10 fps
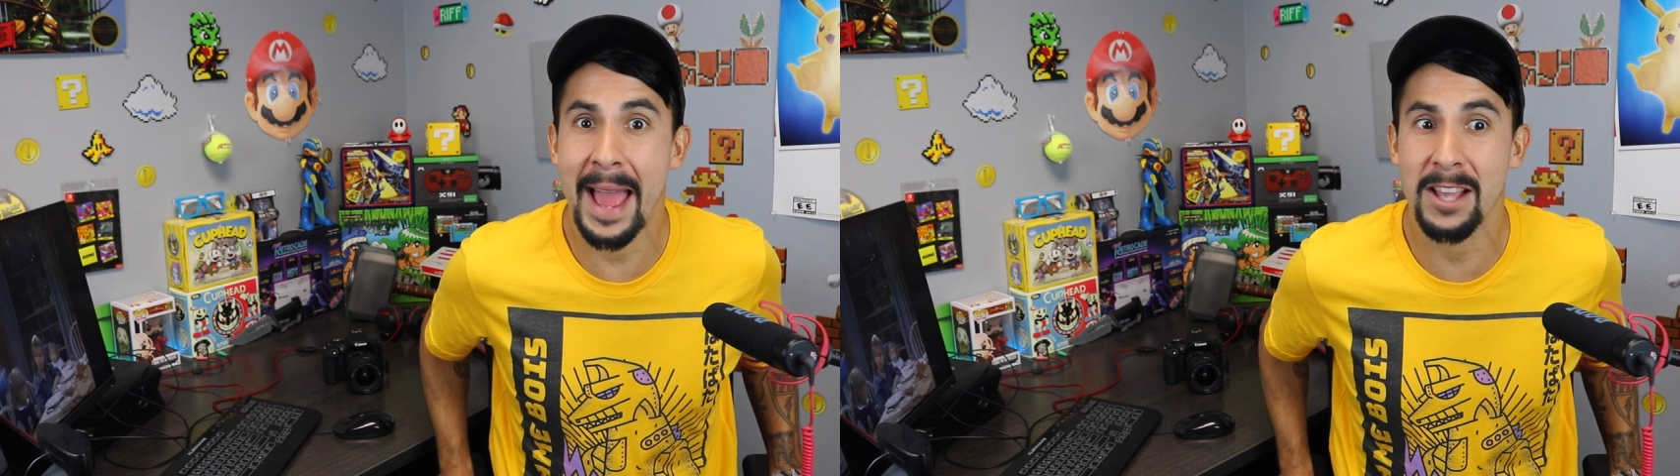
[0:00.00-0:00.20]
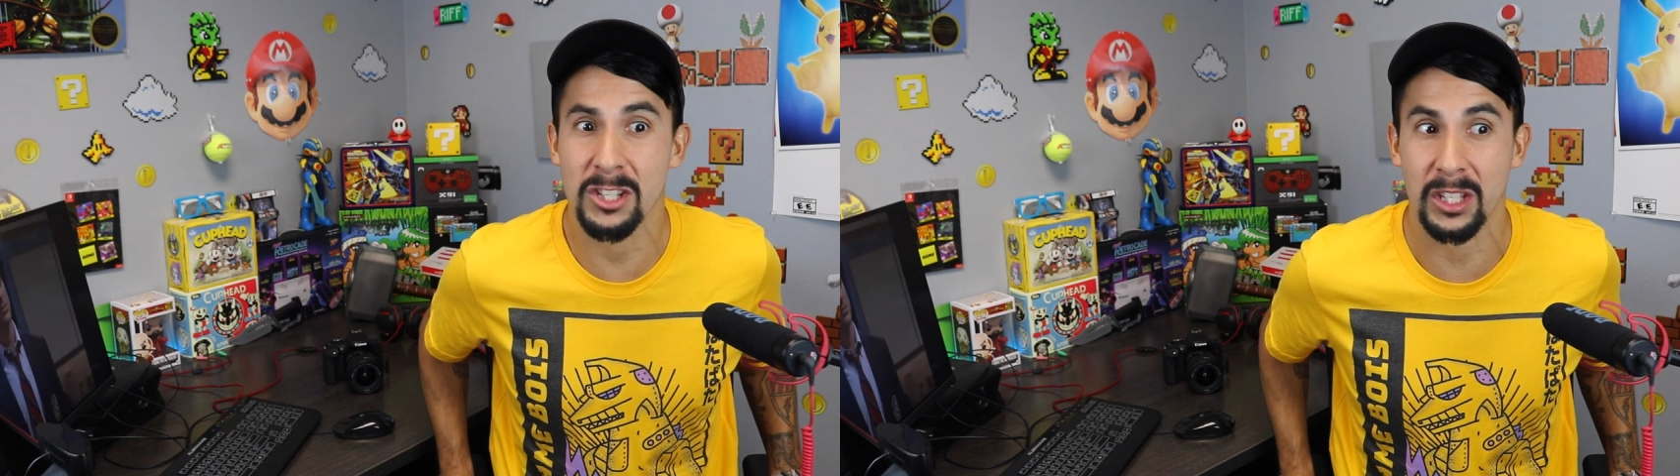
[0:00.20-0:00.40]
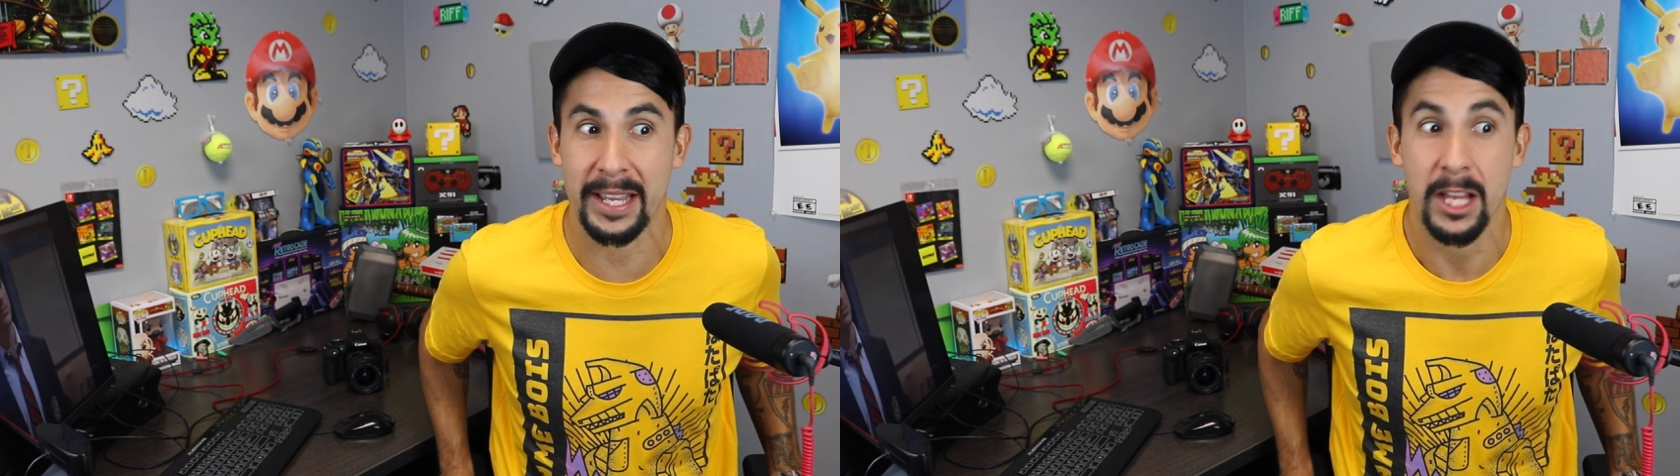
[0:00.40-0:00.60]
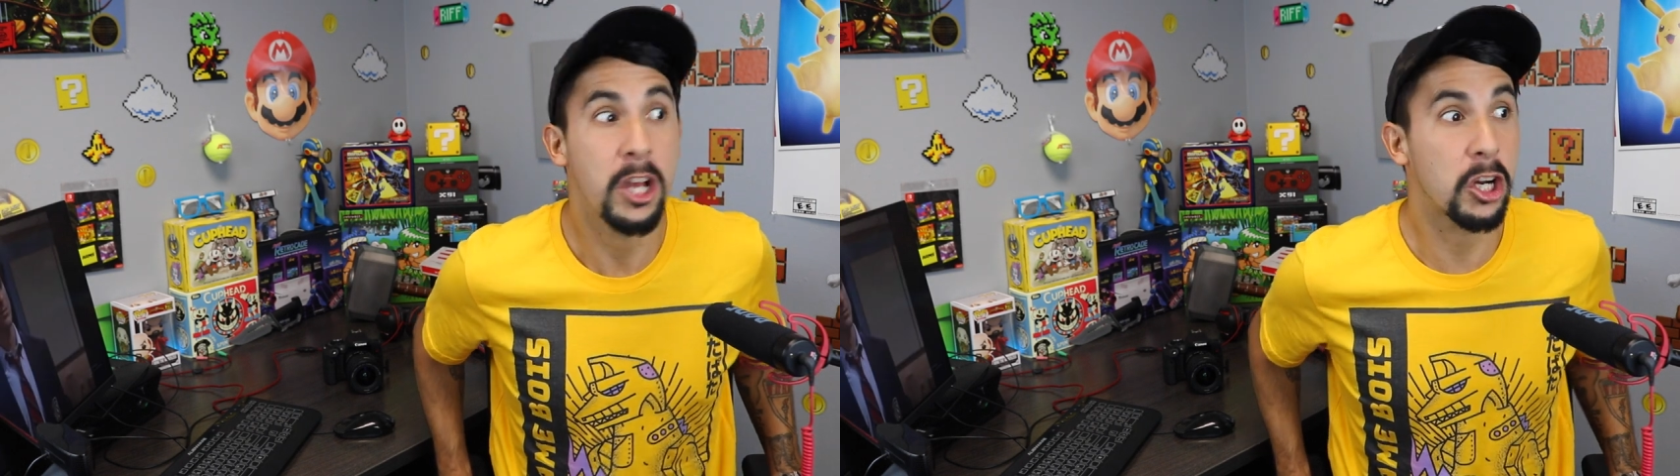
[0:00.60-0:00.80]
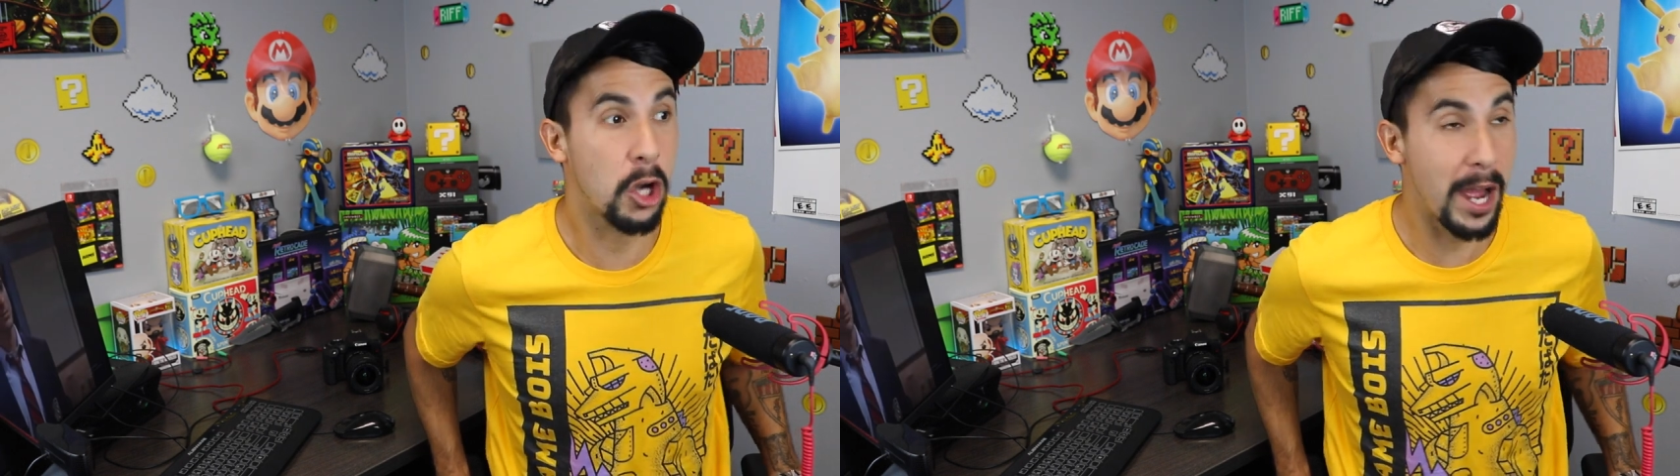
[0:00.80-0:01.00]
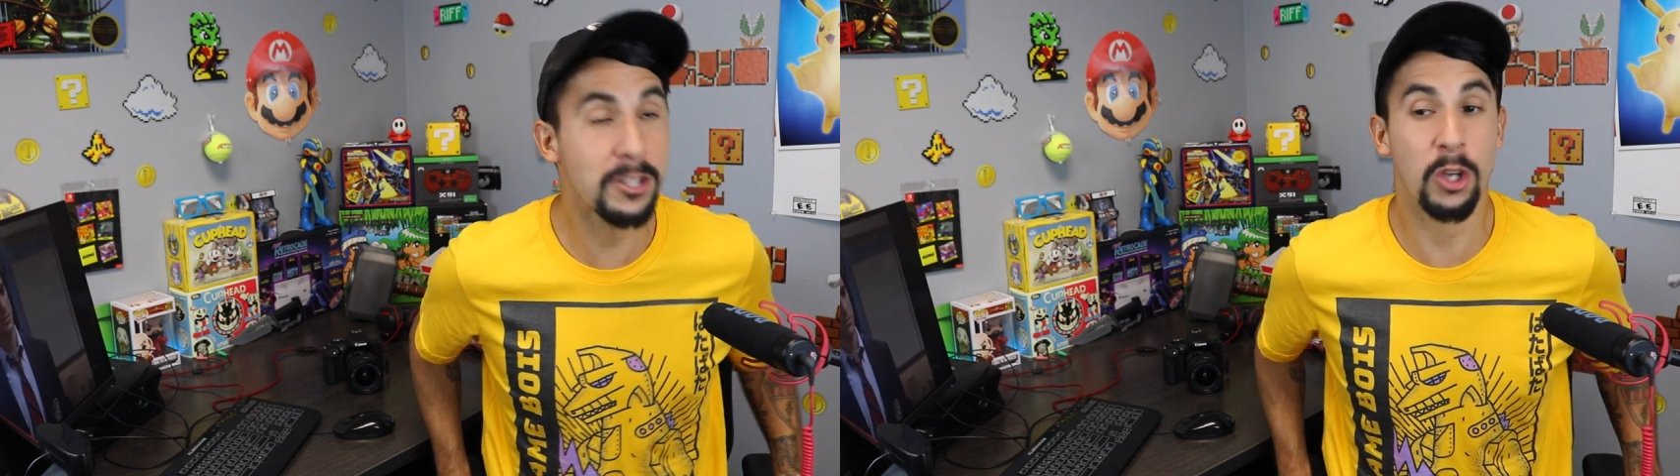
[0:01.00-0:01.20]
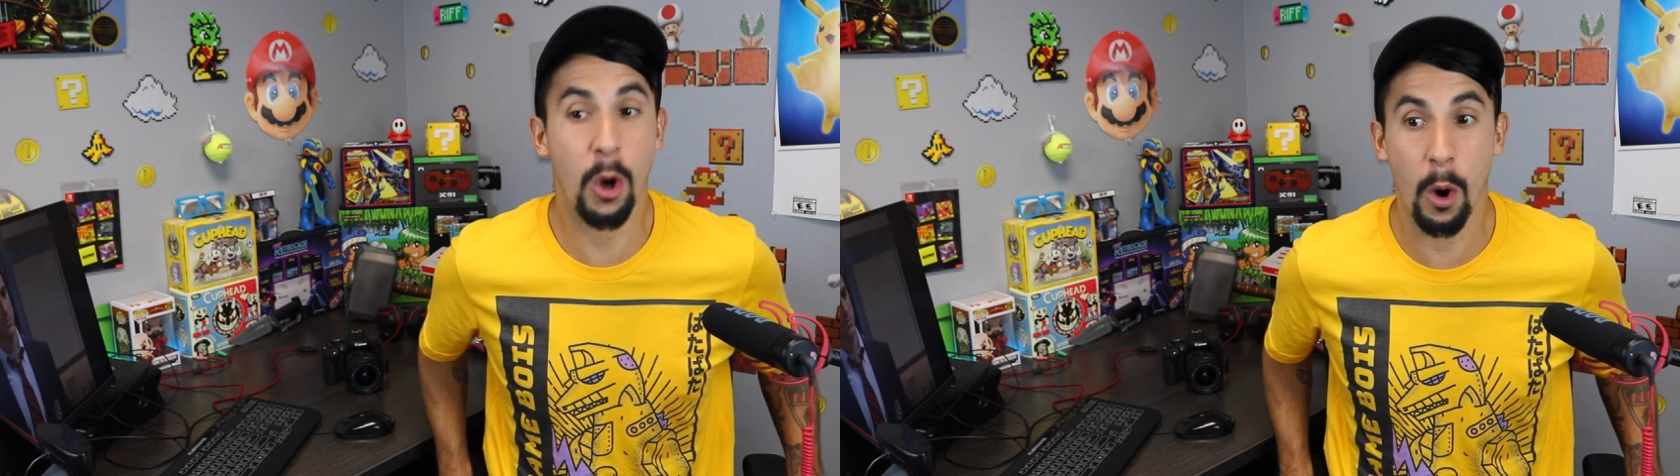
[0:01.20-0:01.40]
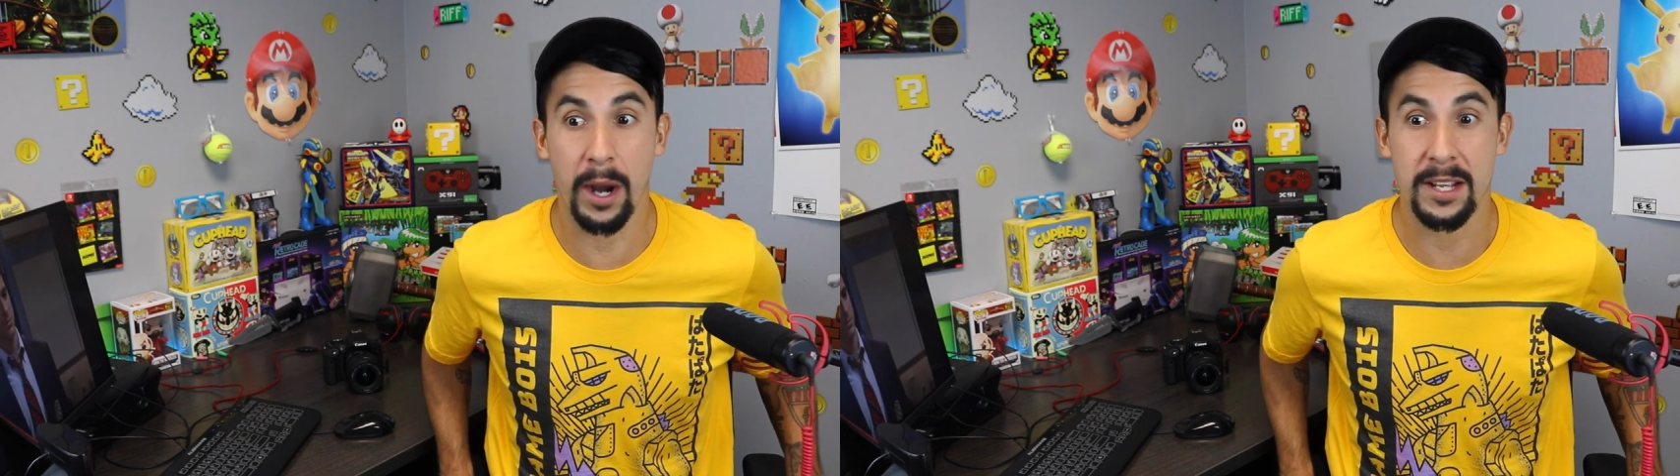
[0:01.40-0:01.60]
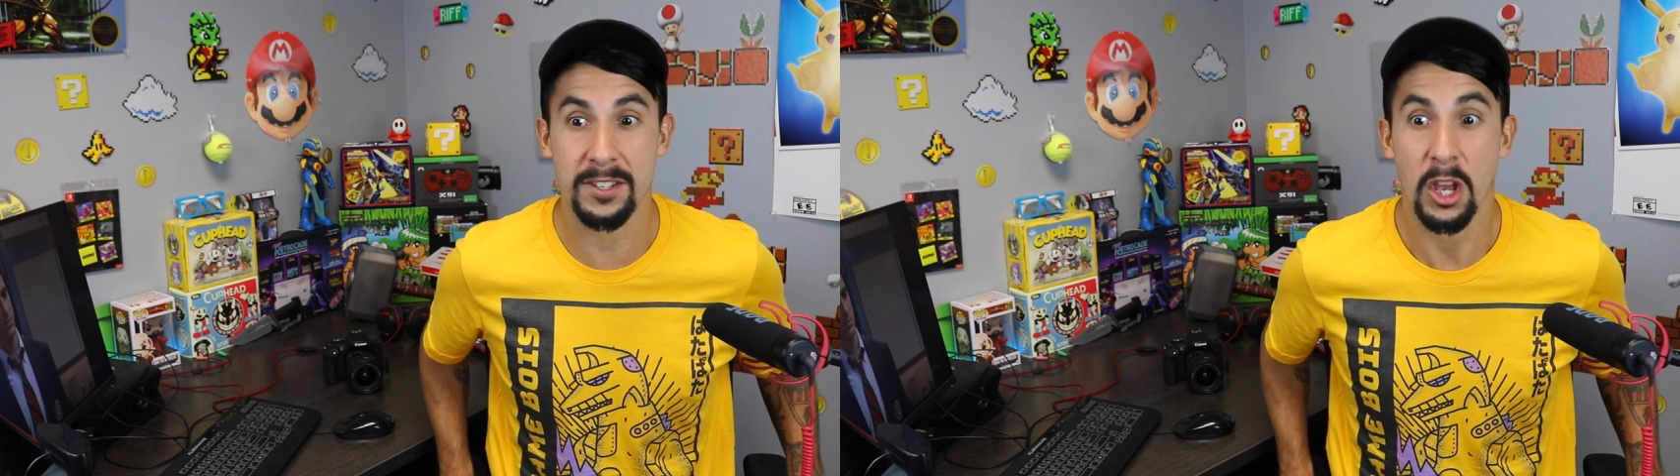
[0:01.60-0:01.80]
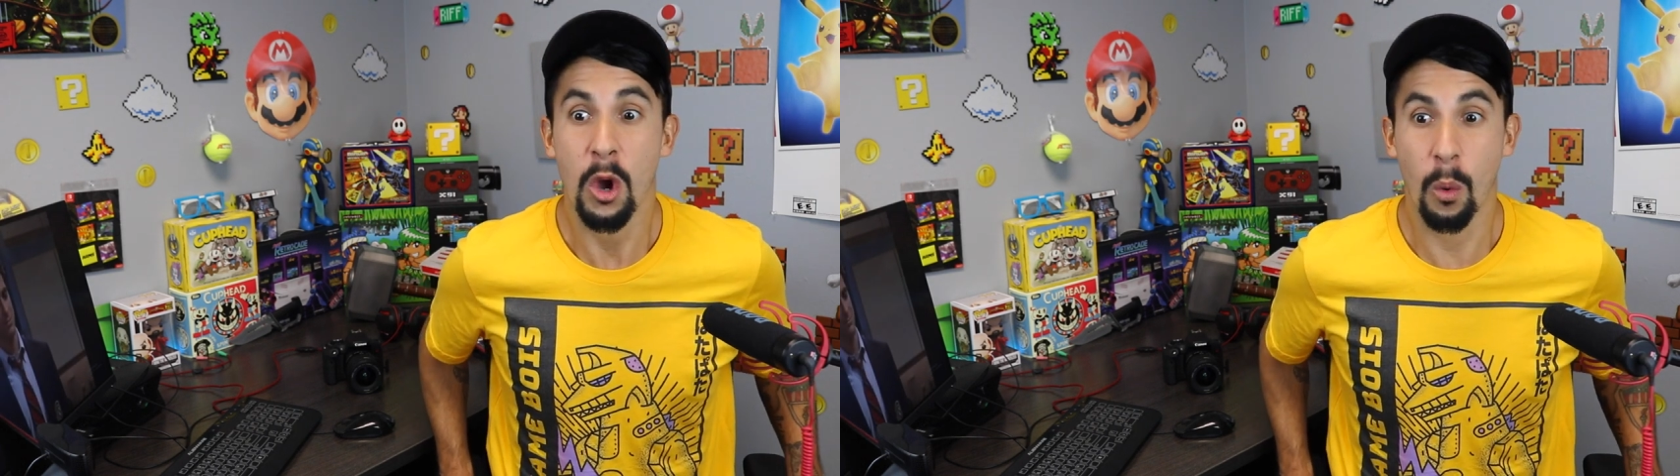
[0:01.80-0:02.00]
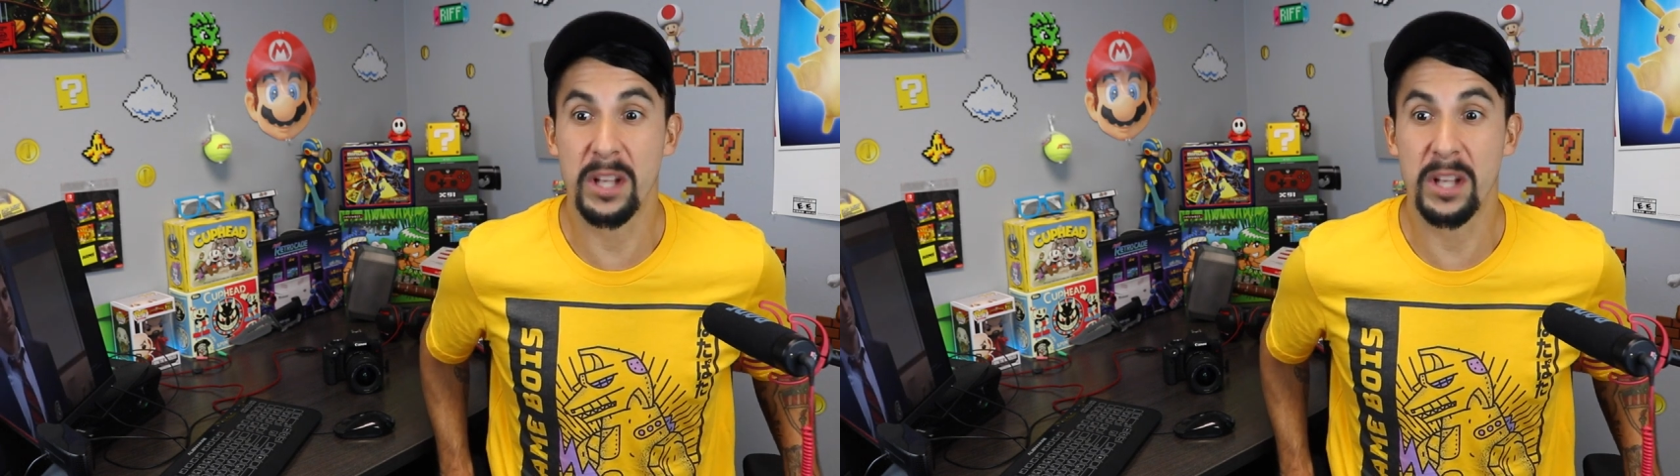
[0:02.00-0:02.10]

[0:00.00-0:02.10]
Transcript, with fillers: Ashley Crush Course,